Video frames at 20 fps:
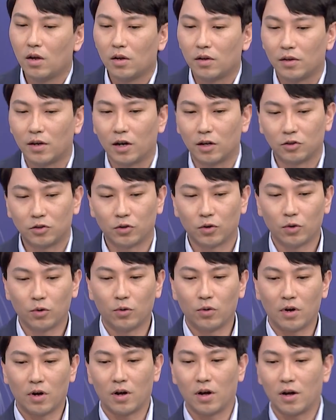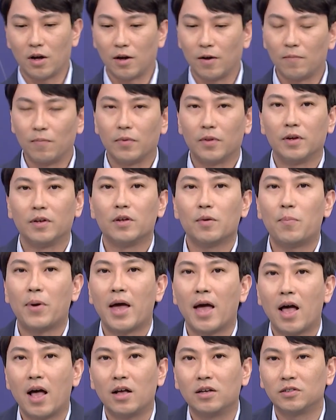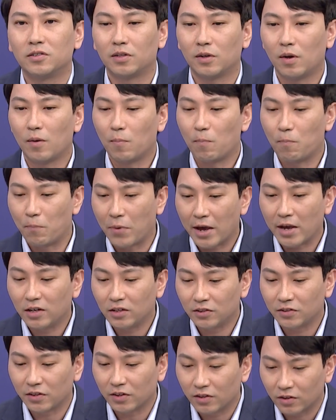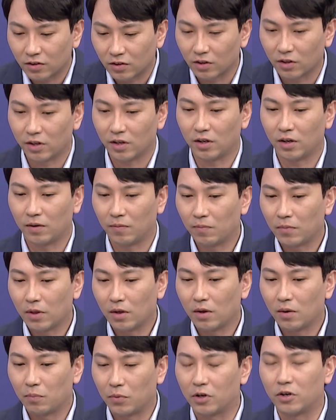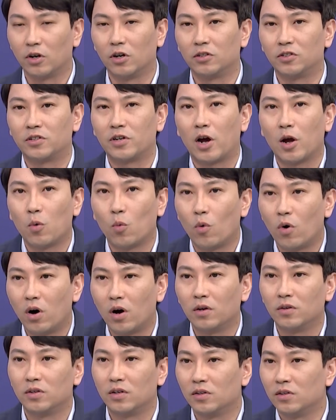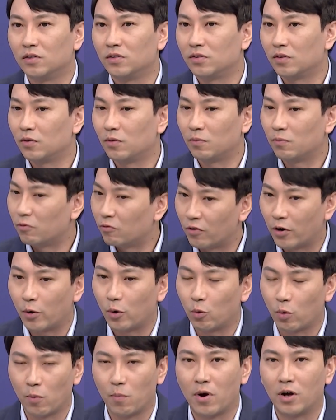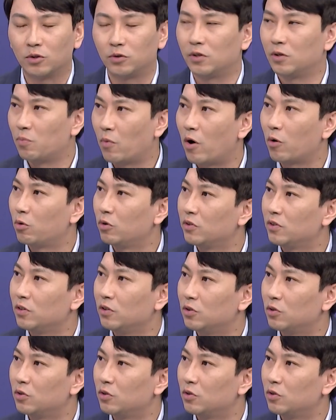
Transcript: Yeah, so in the past, basically, because Taiwan is a very robust democracy,